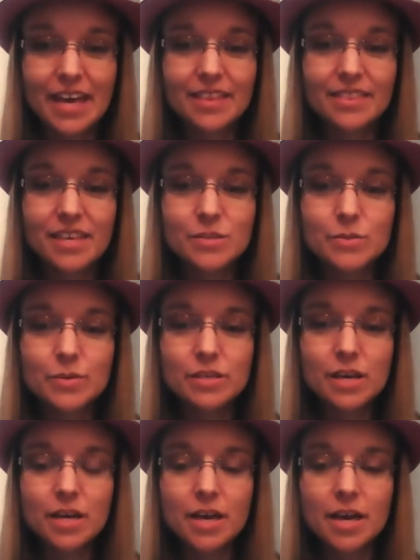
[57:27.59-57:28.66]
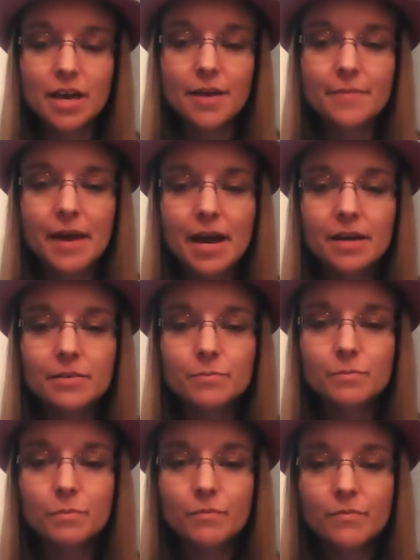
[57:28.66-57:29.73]
This one had
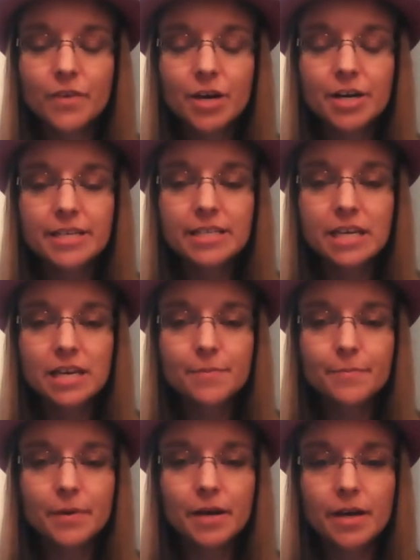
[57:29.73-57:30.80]
very deep